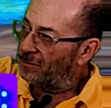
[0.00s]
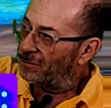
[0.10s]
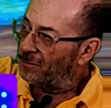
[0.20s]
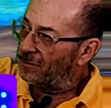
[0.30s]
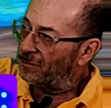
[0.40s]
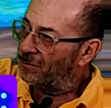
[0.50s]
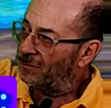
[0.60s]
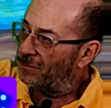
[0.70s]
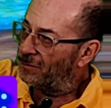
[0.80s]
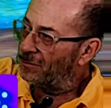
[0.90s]

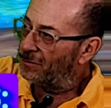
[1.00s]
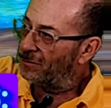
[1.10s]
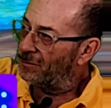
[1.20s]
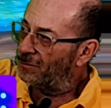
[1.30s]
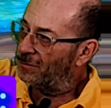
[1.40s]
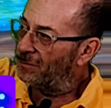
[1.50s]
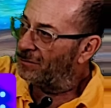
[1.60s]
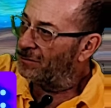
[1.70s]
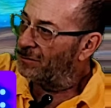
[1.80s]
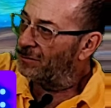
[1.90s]

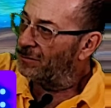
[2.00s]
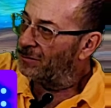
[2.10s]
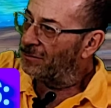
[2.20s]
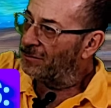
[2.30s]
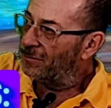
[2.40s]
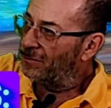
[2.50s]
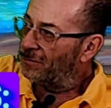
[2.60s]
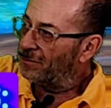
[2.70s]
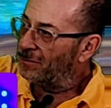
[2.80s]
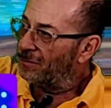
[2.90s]

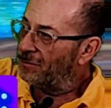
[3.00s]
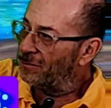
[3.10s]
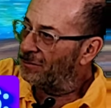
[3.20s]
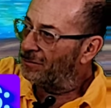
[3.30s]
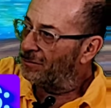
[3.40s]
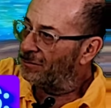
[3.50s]
(not speaking)